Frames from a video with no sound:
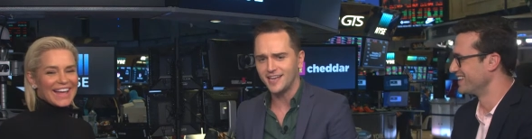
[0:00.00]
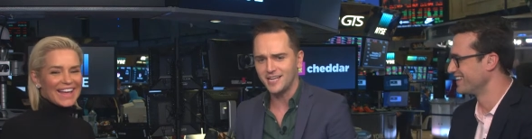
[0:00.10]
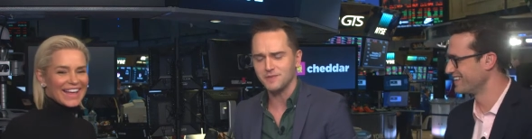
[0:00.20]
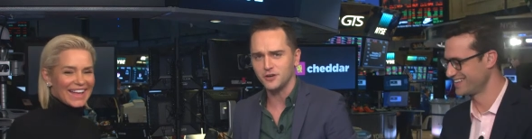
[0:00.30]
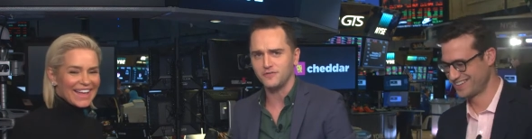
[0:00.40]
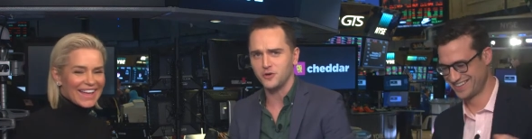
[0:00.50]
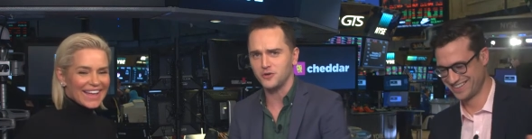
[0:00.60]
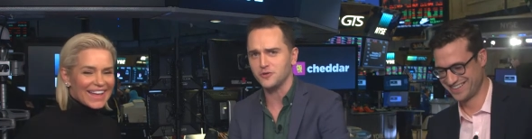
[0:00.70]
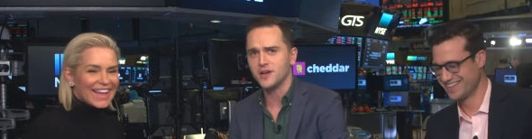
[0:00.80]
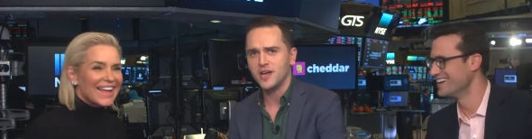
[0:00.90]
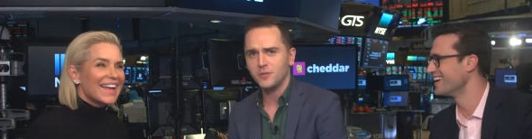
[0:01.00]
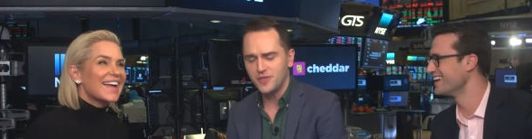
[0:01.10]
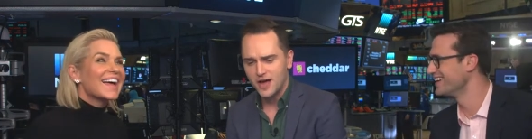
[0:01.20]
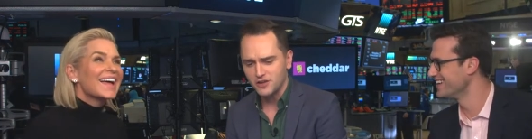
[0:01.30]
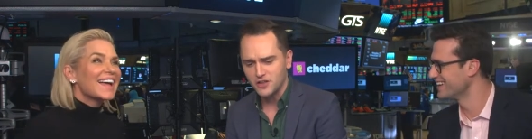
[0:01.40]
Speaker 1: let him interview you
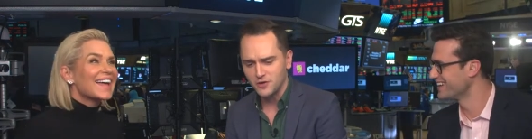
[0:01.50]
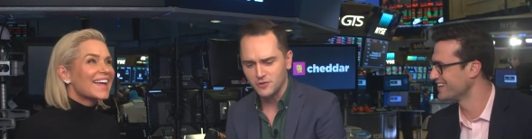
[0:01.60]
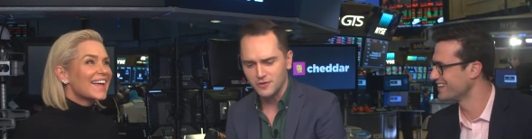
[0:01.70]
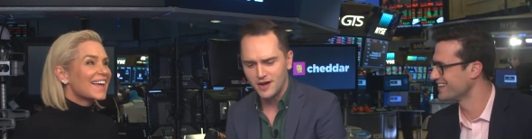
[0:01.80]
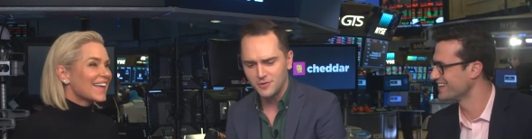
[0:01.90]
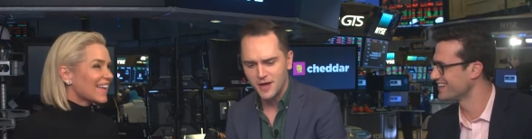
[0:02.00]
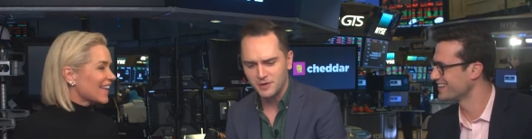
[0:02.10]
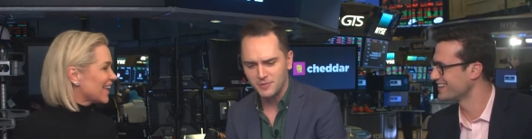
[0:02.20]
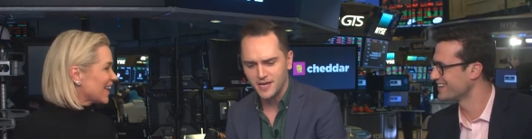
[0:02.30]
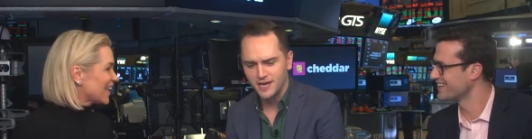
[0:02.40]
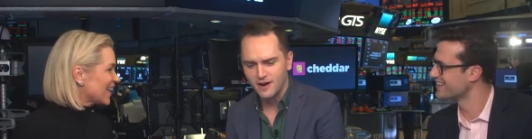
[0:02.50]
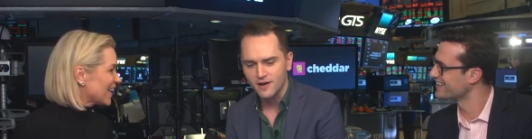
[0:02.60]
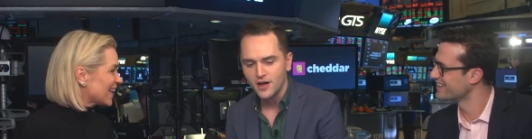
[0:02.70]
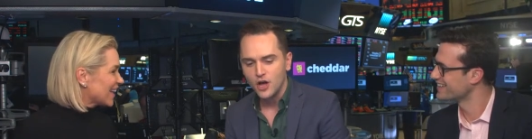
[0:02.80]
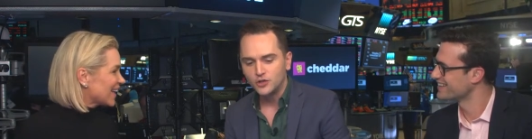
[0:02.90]
without me being here.